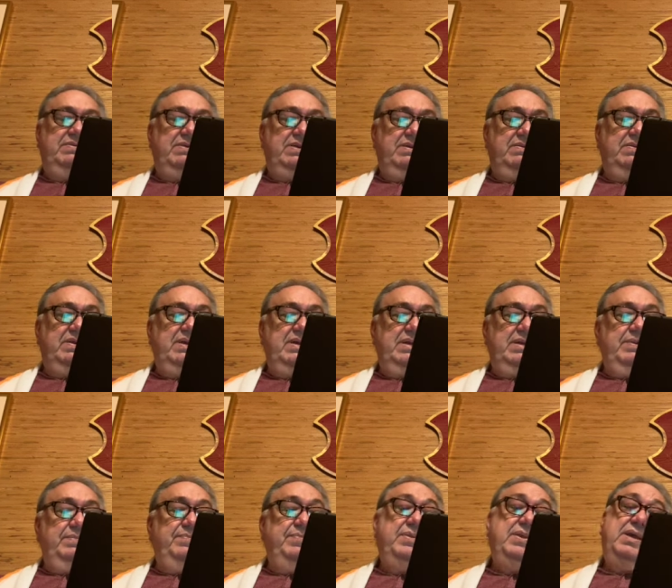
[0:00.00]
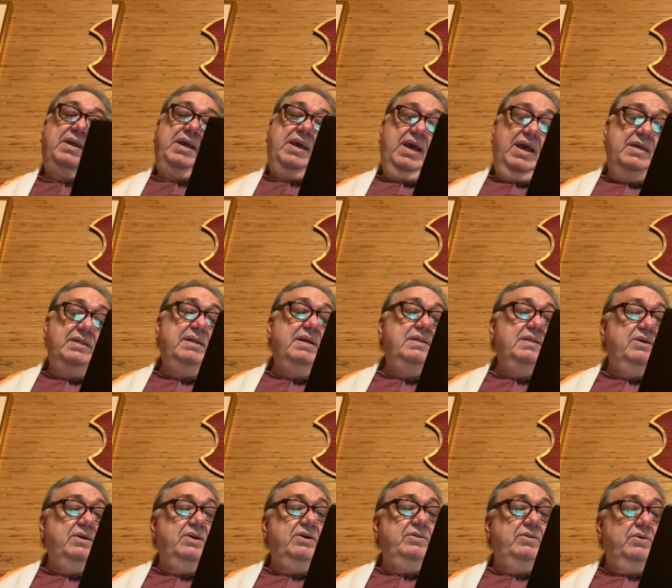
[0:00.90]
Radharani. And then
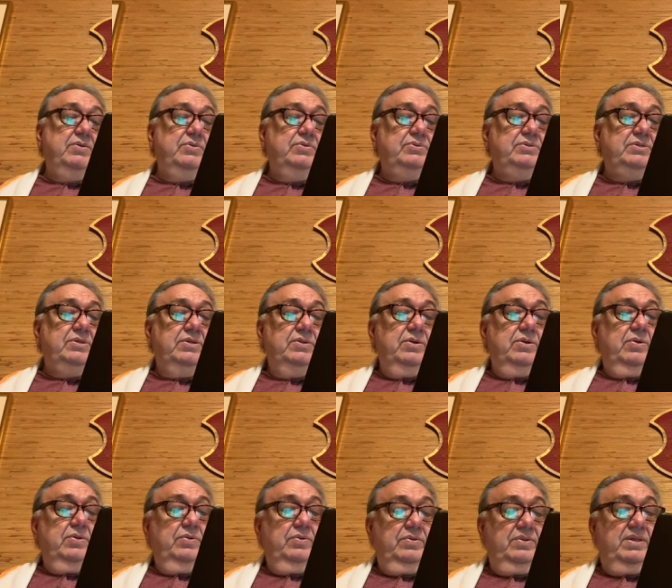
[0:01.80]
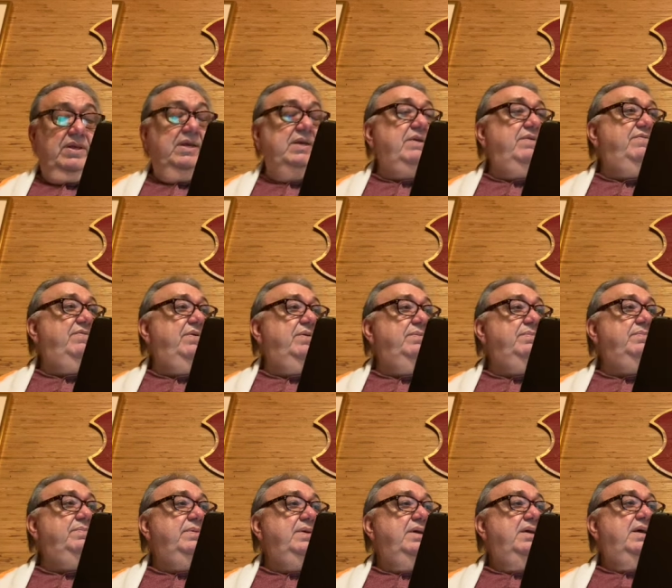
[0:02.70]
there are those who think of him
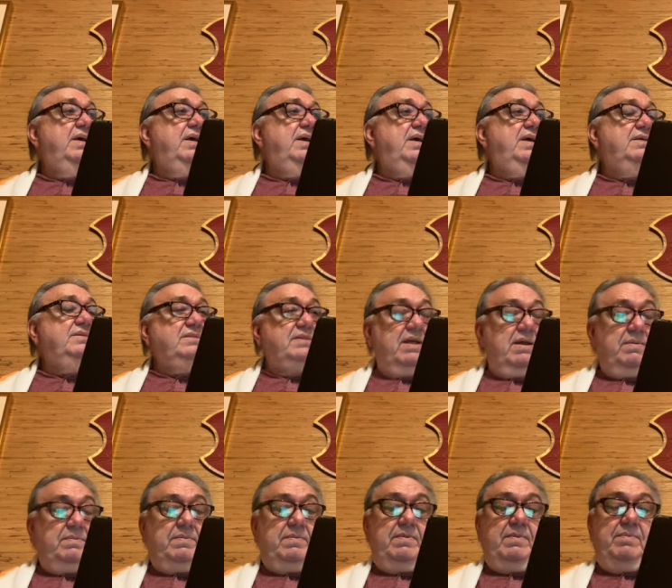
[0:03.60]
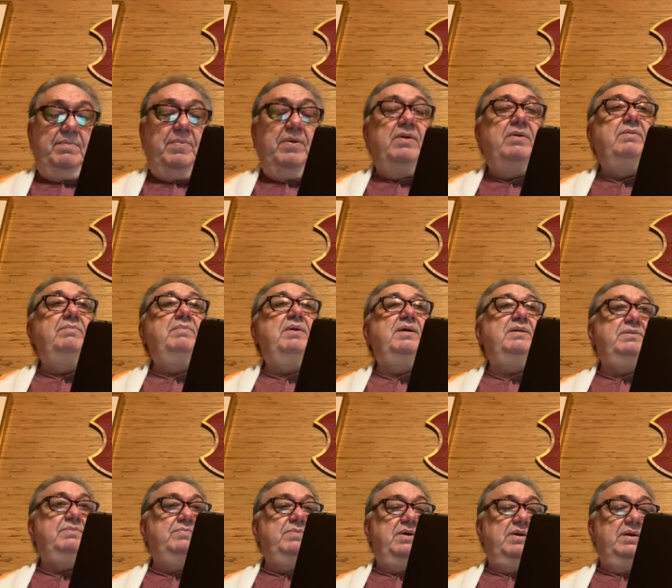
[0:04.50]
as that
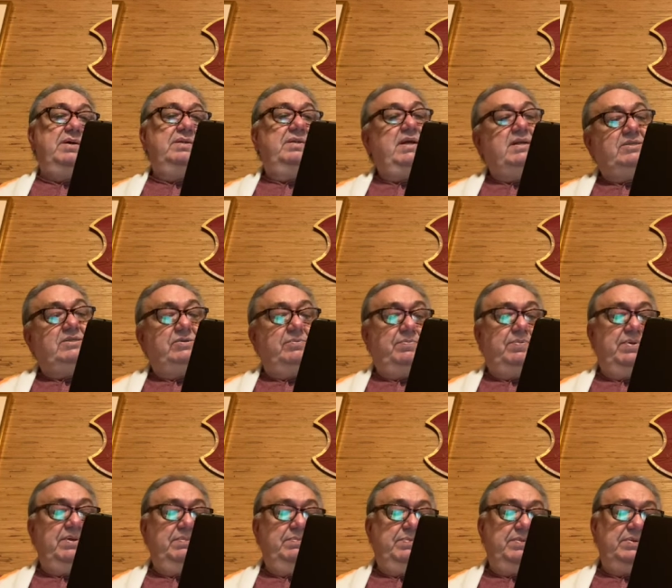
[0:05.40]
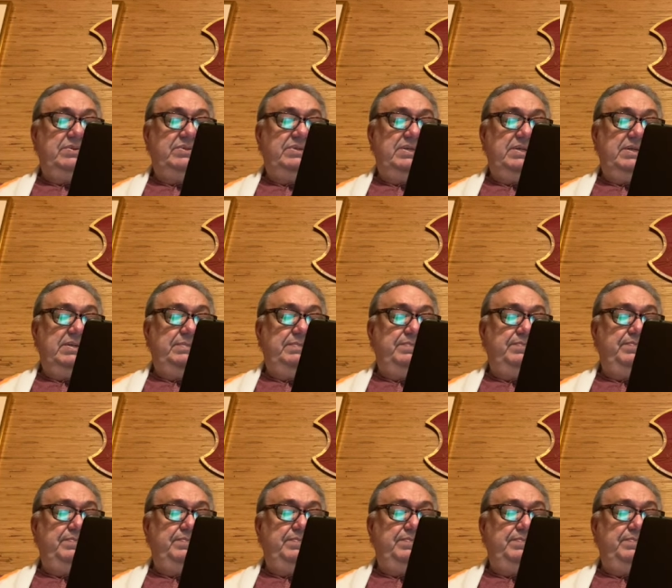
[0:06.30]
Paramatma, that Supreme Person.